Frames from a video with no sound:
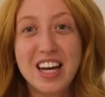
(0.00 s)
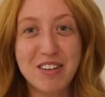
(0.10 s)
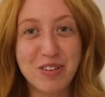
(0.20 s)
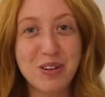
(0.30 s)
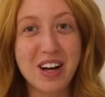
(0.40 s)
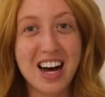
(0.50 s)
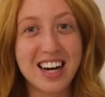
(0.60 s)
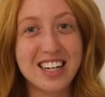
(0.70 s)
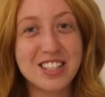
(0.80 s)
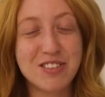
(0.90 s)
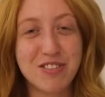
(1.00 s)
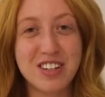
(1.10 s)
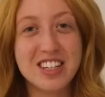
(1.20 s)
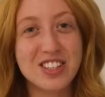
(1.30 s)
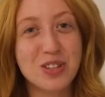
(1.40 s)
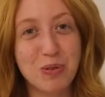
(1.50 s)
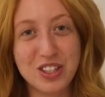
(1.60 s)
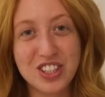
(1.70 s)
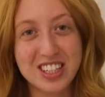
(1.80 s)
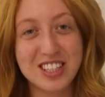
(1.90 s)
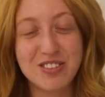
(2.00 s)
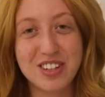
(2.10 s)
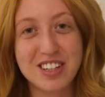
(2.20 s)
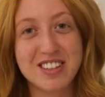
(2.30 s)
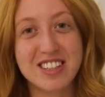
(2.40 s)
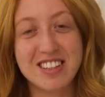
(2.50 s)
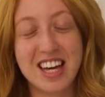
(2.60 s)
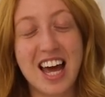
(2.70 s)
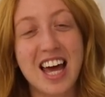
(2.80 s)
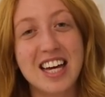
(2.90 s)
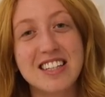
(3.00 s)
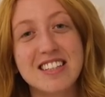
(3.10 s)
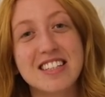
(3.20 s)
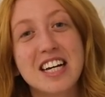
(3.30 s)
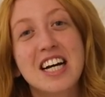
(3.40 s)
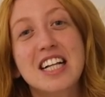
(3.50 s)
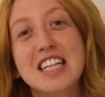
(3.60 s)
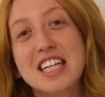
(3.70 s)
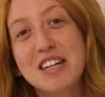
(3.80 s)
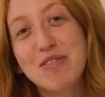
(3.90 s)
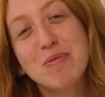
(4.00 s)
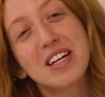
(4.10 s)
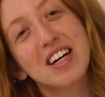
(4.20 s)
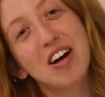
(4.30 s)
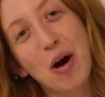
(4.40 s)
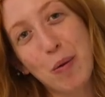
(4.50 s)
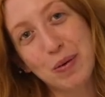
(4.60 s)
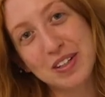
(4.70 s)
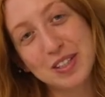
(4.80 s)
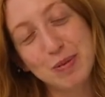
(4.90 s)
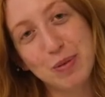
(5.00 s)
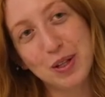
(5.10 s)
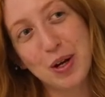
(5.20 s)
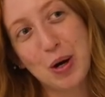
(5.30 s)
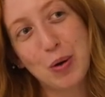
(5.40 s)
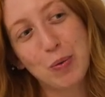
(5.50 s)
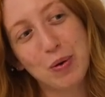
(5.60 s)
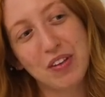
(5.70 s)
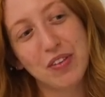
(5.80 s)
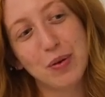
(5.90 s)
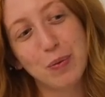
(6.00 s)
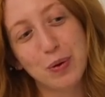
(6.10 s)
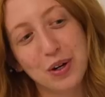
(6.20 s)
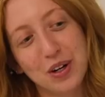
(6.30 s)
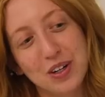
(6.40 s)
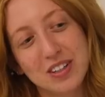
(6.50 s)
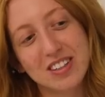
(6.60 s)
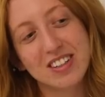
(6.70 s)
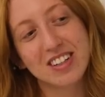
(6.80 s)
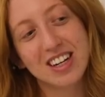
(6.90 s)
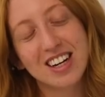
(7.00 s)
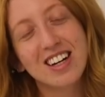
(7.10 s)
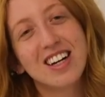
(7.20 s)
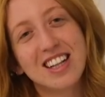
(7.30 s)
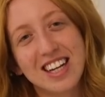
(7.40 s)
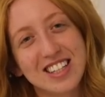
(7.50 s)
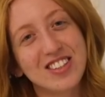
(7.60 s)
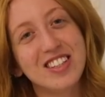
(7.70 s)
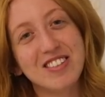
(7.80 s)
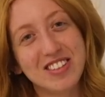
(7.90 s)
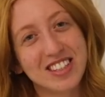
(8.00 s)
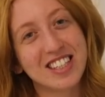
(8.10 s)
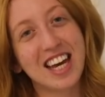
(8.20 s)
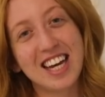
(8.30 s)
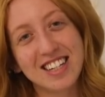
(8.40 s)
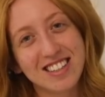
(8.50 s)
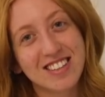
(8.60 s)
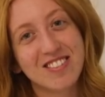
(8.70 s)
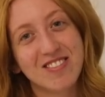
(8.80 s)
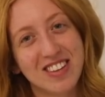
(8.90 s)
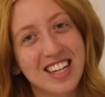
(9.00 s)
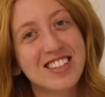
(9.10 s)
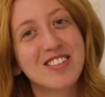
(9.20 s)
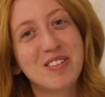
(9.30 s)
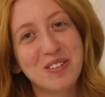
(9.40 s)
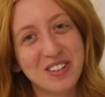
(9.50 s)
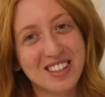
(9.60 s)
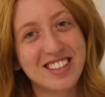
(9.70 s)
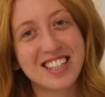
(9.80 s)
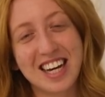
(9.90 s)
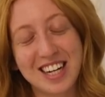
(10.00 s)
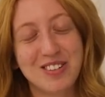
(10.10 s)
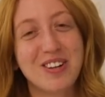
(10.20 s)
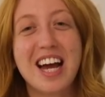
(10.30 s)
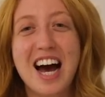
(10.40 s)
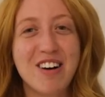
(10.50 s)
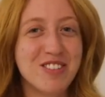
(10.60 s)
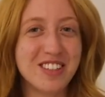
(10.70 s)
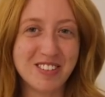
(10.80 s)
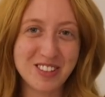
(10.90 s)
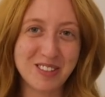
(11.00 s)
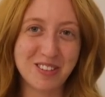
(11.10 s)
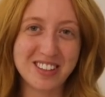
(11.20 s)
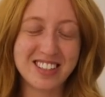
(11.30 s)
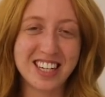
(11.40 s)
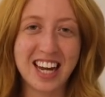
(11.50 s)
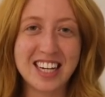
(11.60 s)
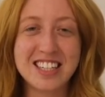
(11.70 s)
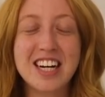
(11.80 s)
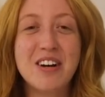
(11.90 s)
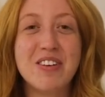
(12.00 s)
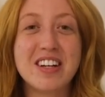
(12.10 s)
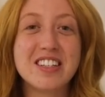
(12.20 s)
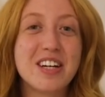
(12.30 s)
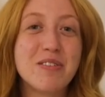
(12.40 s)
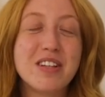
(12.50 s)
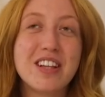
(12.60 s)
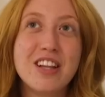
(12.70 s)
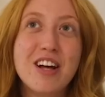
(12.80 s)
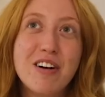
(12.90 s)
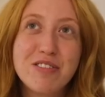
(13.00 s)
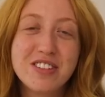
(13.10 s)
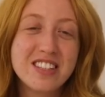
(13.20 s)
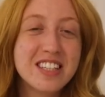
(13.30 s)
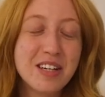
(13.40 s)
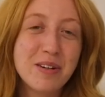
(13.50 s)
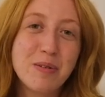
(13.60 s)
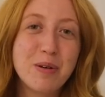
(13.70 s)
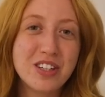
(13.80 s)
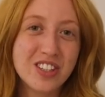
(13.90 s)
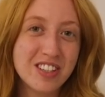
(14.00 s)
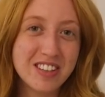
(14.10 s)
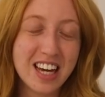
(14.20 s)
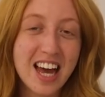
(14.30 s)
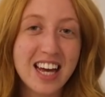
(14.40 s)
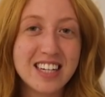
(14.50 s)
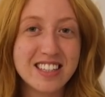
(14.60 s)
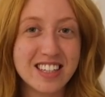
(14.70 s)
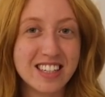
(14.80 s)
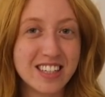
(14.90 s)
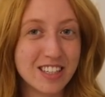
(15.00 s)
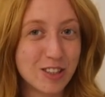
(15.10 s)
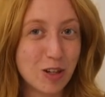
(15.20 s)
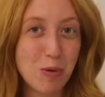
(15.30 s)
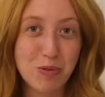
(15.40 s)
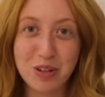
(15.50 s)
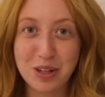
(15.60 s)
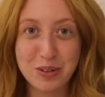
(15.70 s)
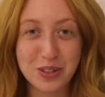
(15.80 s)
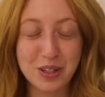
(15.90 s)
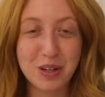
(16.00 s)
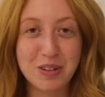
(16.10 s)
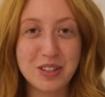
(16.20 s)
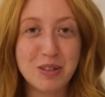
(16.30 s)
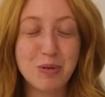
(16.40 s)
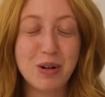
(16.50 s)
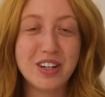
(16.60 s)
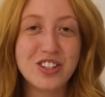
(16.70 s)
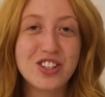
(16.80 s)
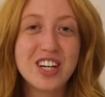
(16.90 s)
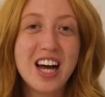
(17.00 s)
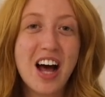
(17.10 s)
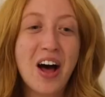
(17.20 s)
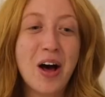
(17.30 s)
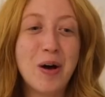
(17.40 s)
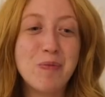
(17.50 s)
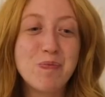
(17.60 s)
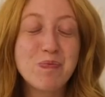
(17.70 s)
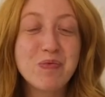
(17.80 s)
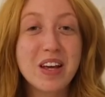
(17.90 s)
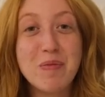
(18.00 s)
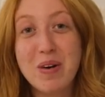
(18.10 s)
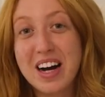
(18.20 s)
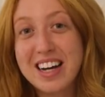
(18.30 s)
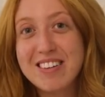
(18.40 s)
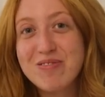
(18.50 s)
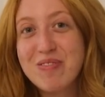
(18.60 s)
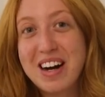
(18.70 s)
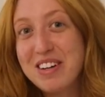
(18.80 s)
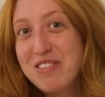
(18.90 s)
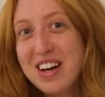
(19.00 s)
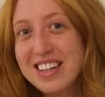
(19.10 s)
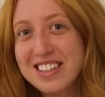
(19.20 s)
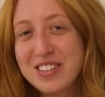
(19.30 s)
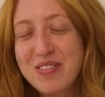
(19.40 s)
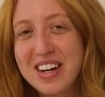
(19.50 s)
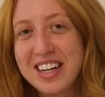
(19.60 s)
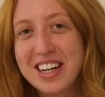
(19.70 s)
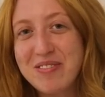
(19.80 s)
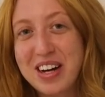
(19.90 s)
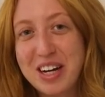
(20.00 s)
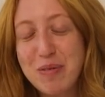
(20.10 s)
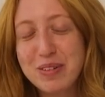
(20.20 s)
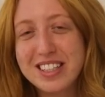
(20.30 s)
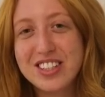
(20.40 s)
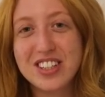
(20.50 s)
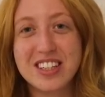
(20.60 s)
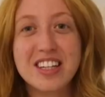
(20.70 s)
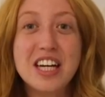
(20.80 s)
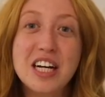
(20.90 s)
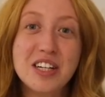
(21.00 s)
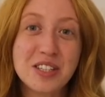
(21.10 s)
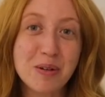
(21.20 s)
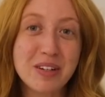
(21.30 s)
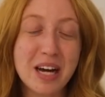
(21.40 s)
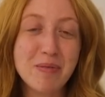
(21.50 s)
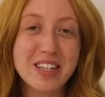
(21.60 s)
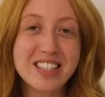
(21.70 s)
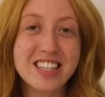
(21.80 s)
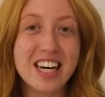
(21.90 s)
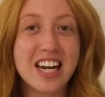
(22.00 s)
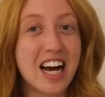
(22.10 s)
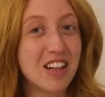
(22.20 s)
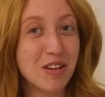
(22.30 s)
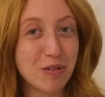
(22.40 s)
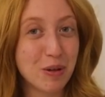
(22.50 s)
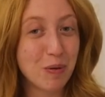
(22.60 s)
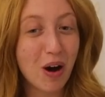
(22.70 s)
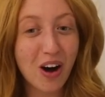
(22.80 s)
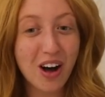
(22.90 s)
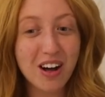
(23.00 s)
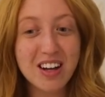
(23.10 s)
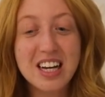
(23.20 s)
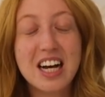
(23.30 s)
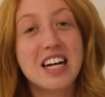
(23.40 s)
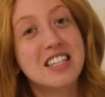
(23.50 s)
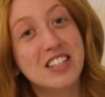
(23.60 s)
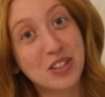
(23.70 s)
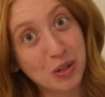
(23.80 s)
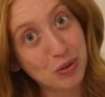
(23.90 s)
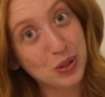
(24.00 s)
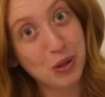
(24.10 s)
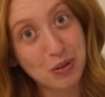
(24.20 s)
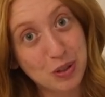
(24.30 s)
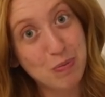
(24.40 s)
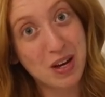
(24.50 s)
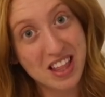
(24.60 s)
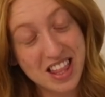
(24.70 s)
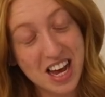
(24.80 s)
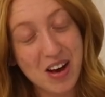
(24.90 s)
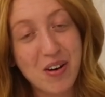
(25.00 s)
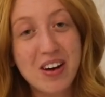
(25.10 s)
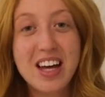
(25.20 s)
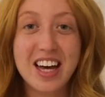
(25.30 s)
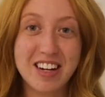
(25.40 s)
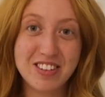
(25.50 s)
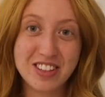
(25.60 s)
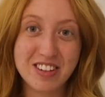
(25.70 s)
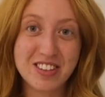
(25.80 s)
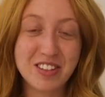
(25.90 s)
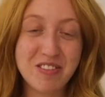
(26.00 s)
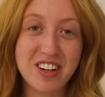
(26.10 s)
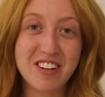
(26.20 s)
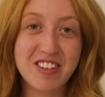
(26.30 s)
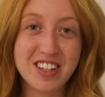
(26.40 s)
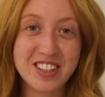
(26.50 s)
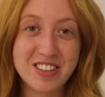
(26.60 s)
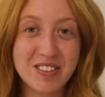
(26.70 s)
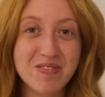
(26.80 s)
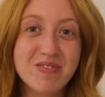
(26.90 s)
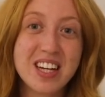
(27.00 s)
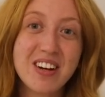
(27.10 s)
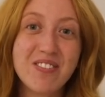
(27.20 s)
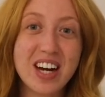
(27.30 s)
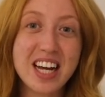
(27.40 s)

if you guys finished watching this video till the end, leave me a comment below with the word "let's do skate." Let's do the word "skate." We have to use the word "skate," because I would love to see who watched till the end and is hopefully also going to watch my events, my competition. So with that being said, I love you all. This girl's going to bed now, and I'll talk to you very, very soon. Bye,